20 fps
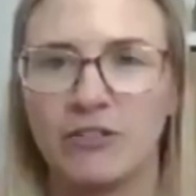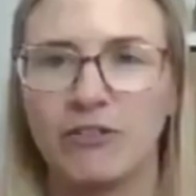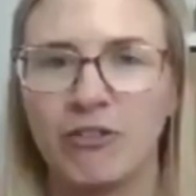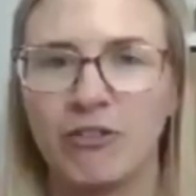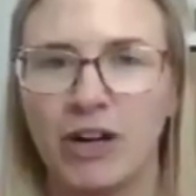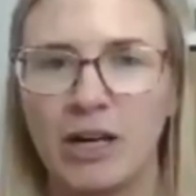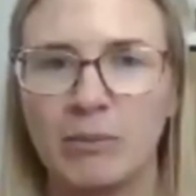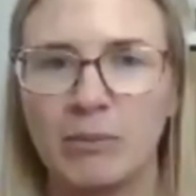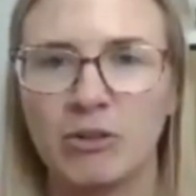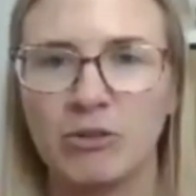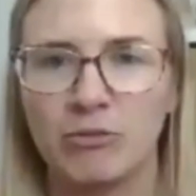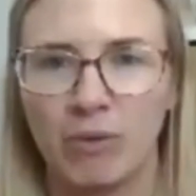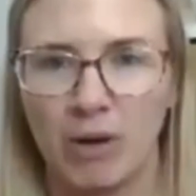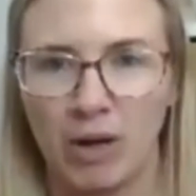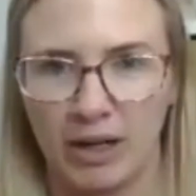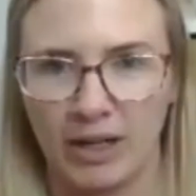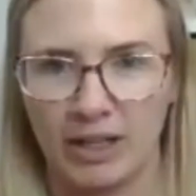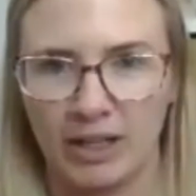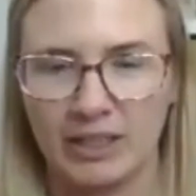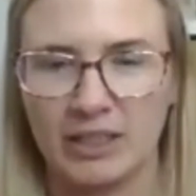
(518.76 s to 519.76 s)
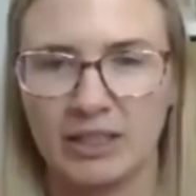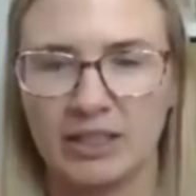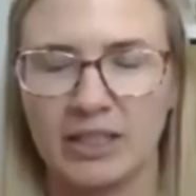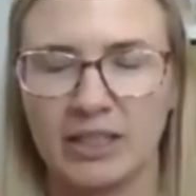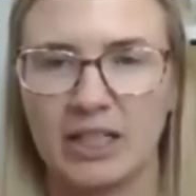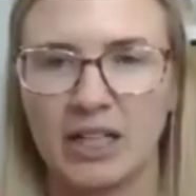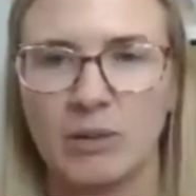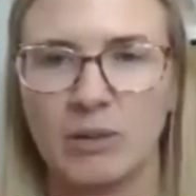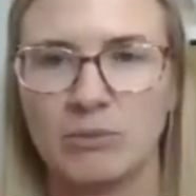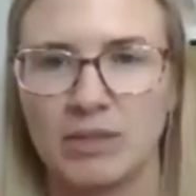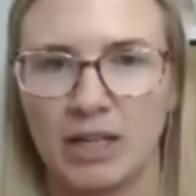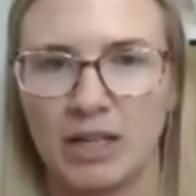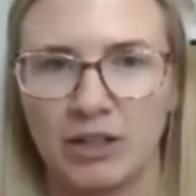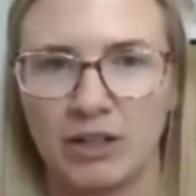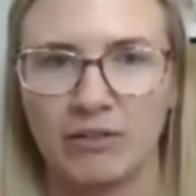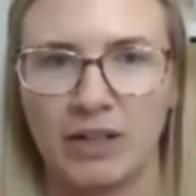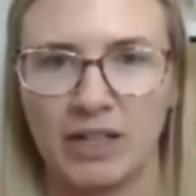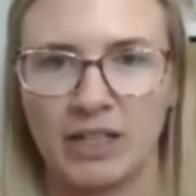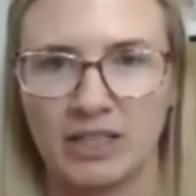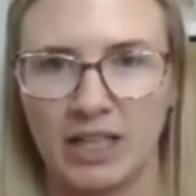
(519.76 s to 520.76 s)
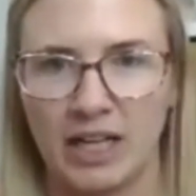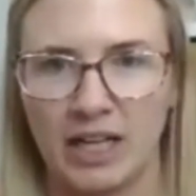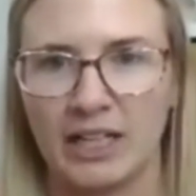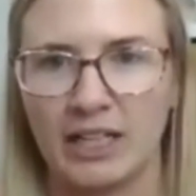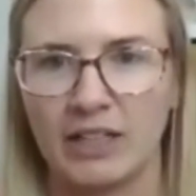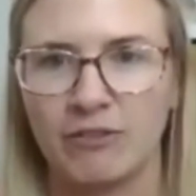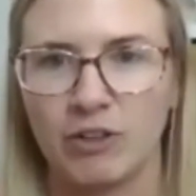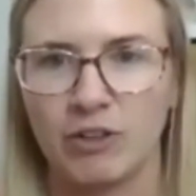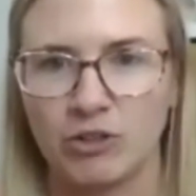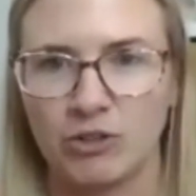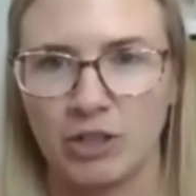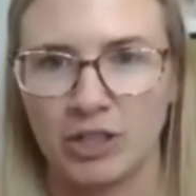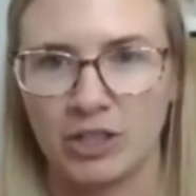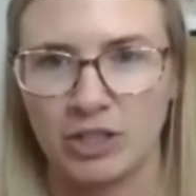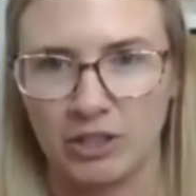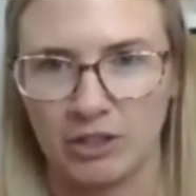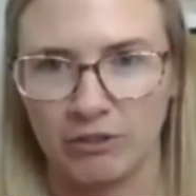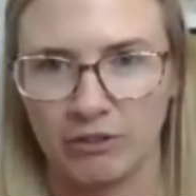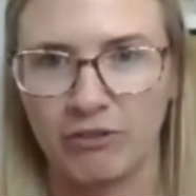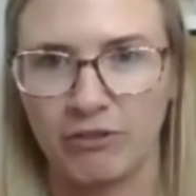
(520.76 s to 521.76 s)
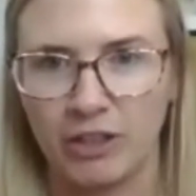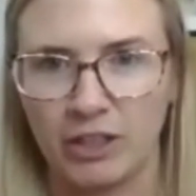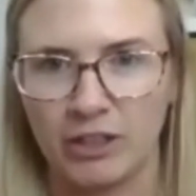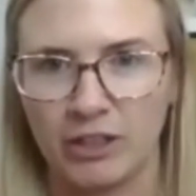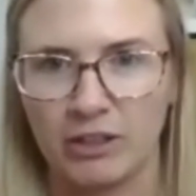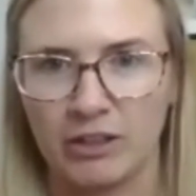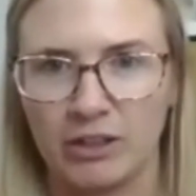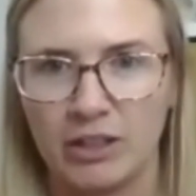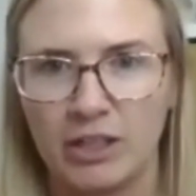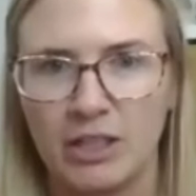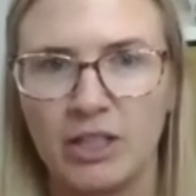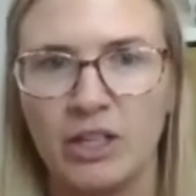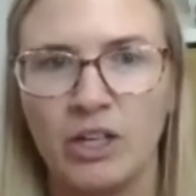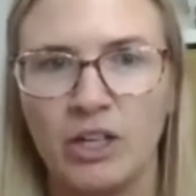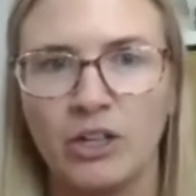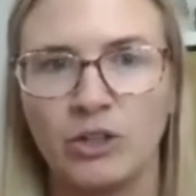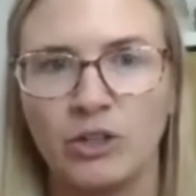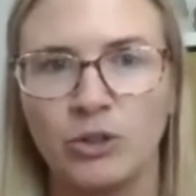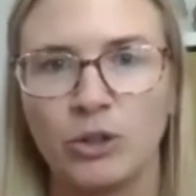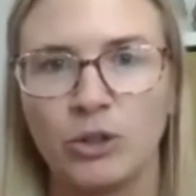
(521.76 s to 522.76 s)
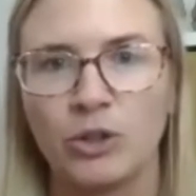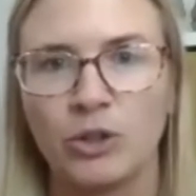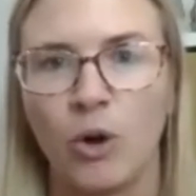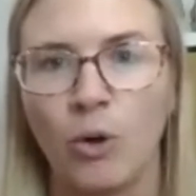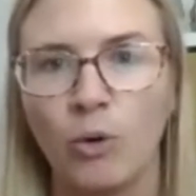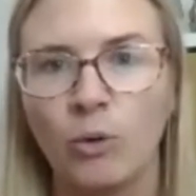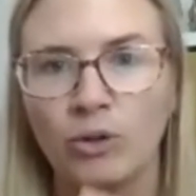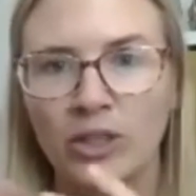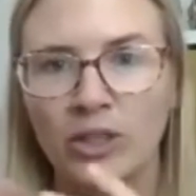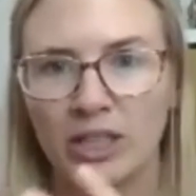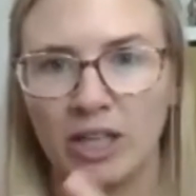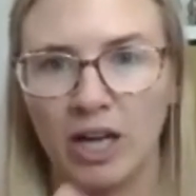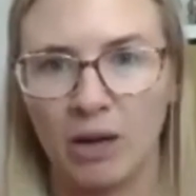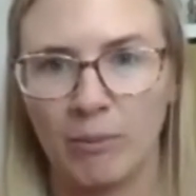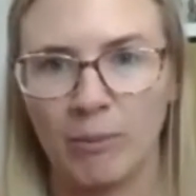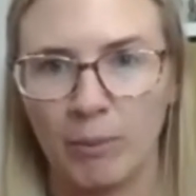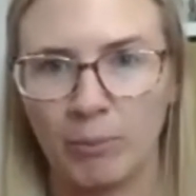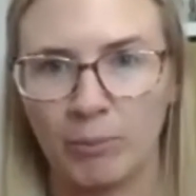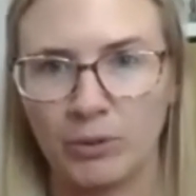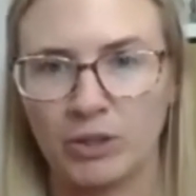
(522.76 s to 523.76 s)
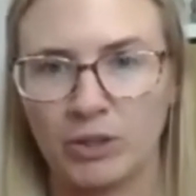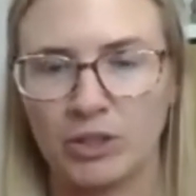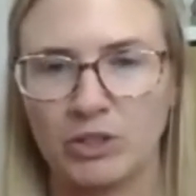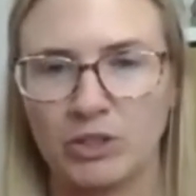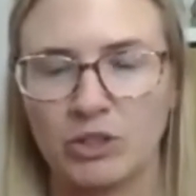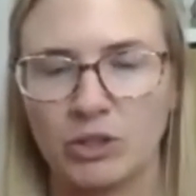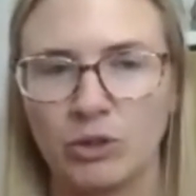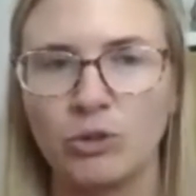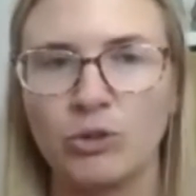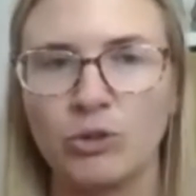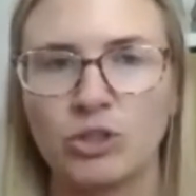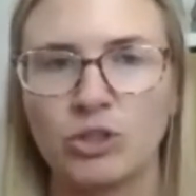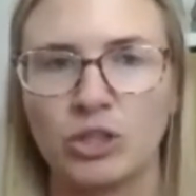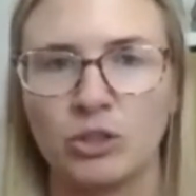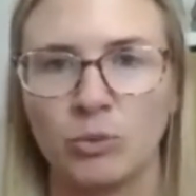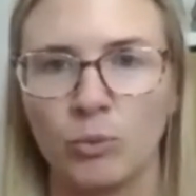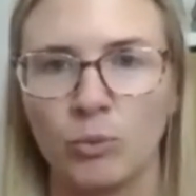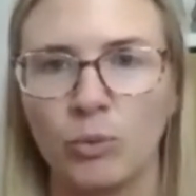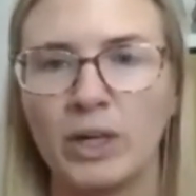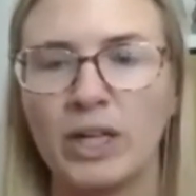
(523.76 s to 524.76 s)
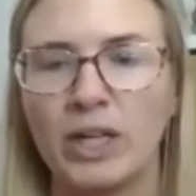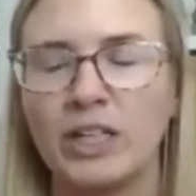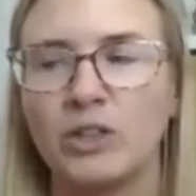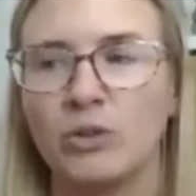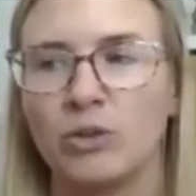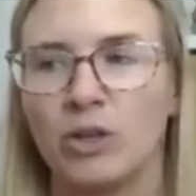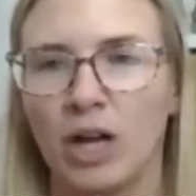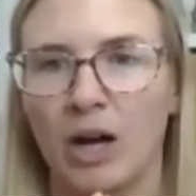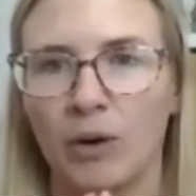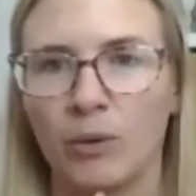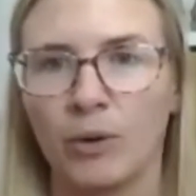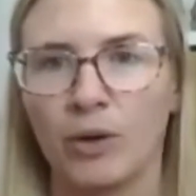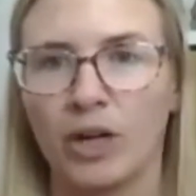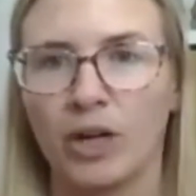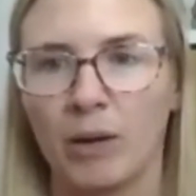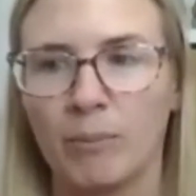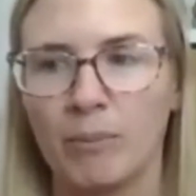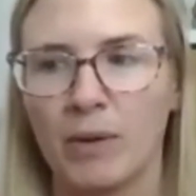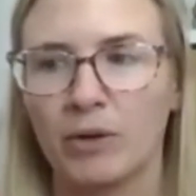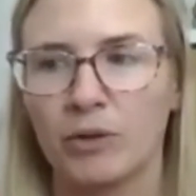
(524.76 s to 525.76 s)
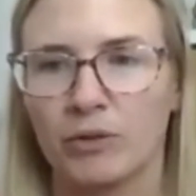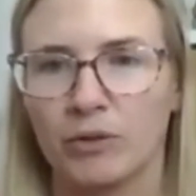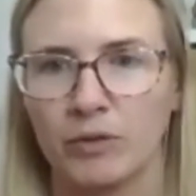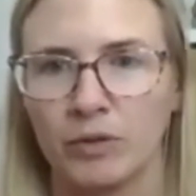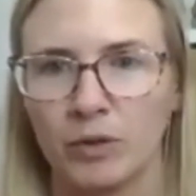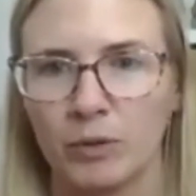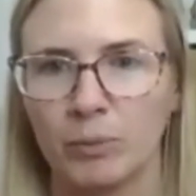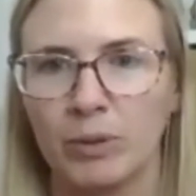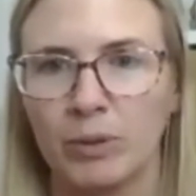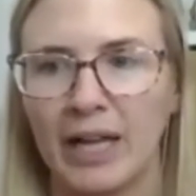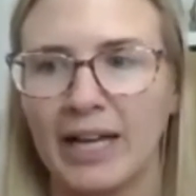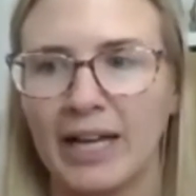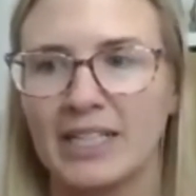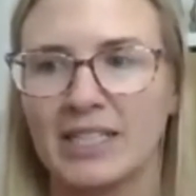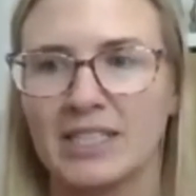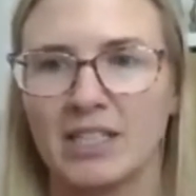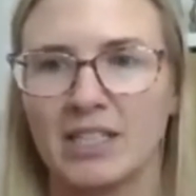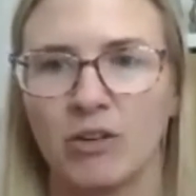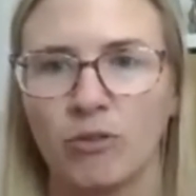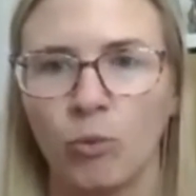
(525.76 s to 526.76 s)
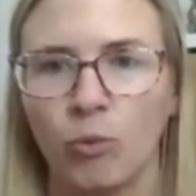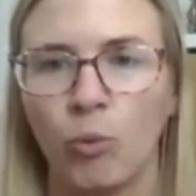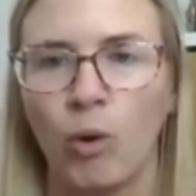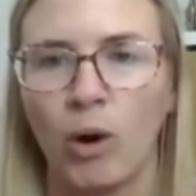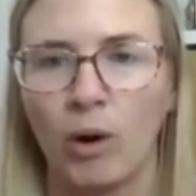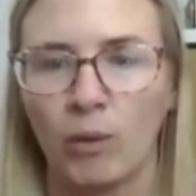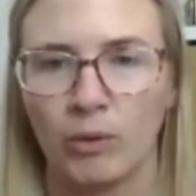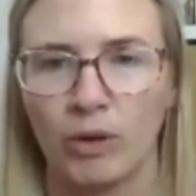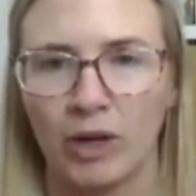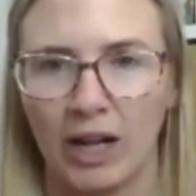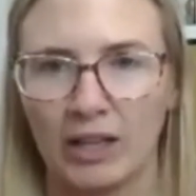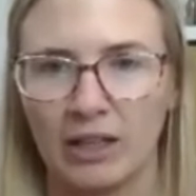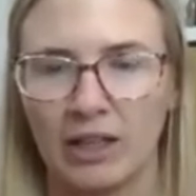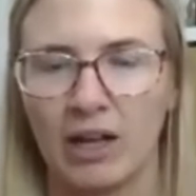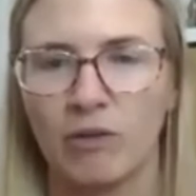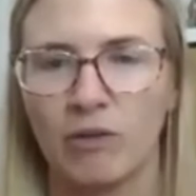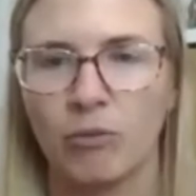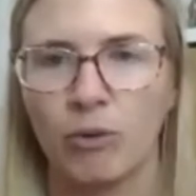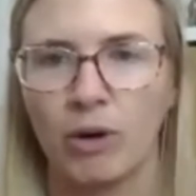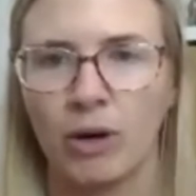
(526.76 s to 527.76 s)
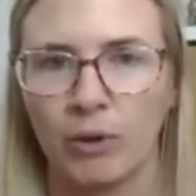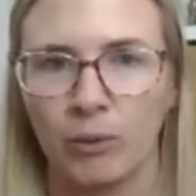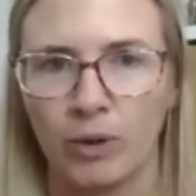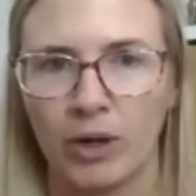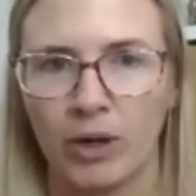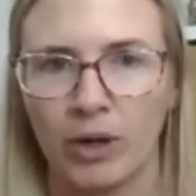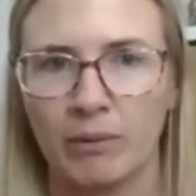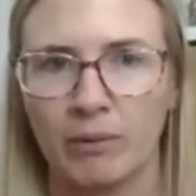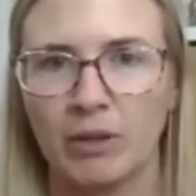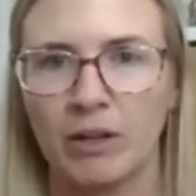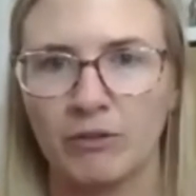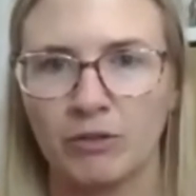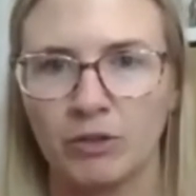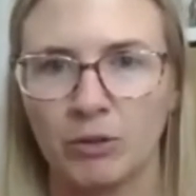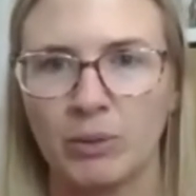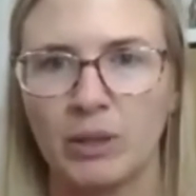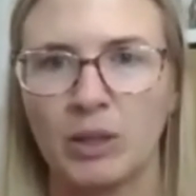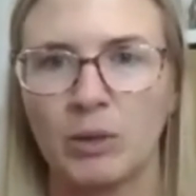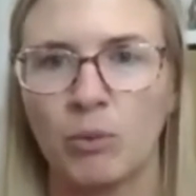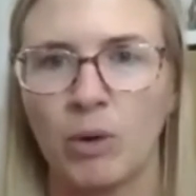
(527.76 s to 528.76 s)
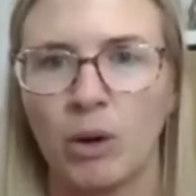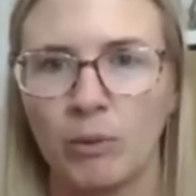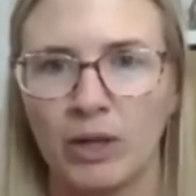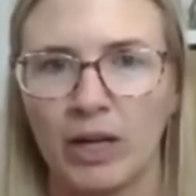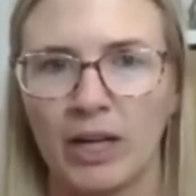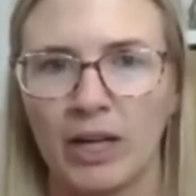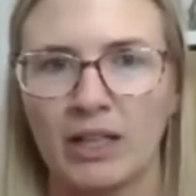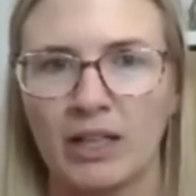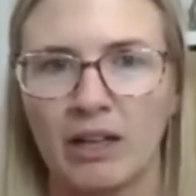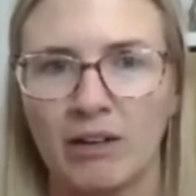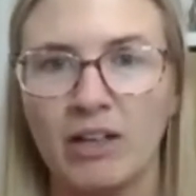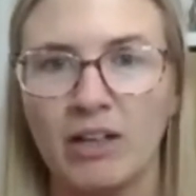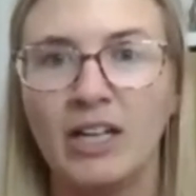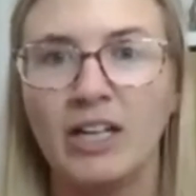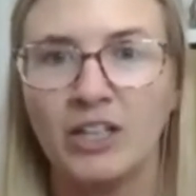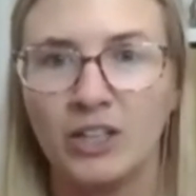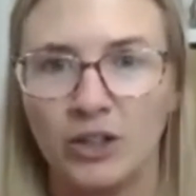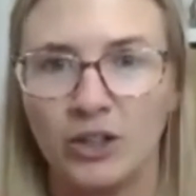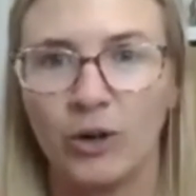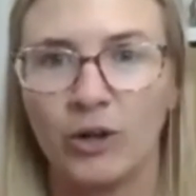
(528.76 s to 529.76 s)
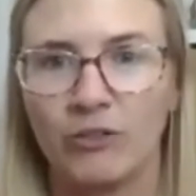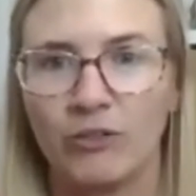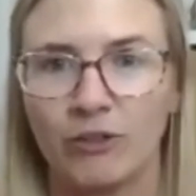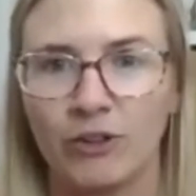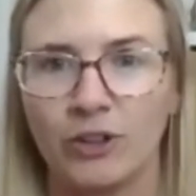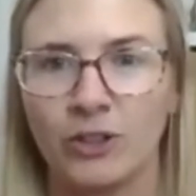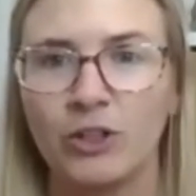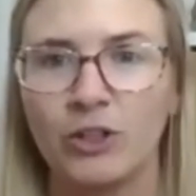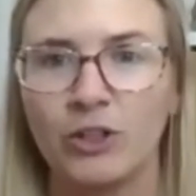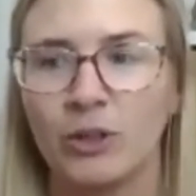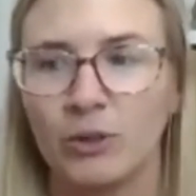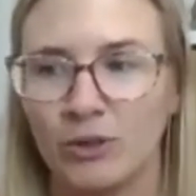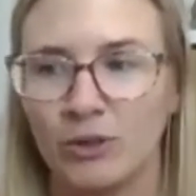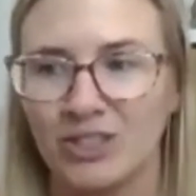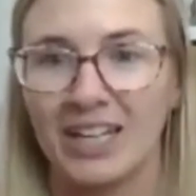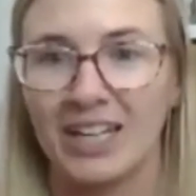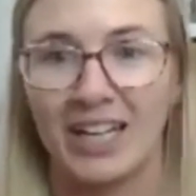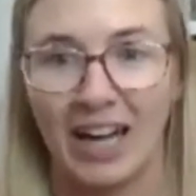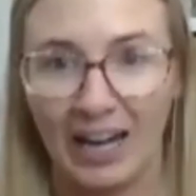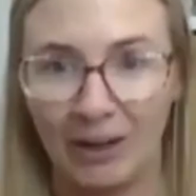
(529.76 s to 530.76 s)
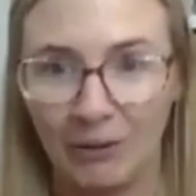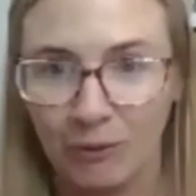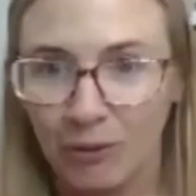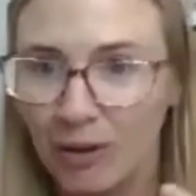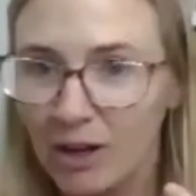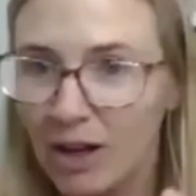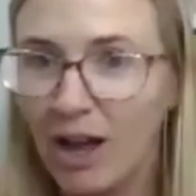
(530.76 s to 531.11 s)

a frame of mind that comes out of anxiety, frustration, and fear. You can only come up with the solution when you come out of a place of what would I love? Where would I love to be? What would I love? You know, and for you, it was like I,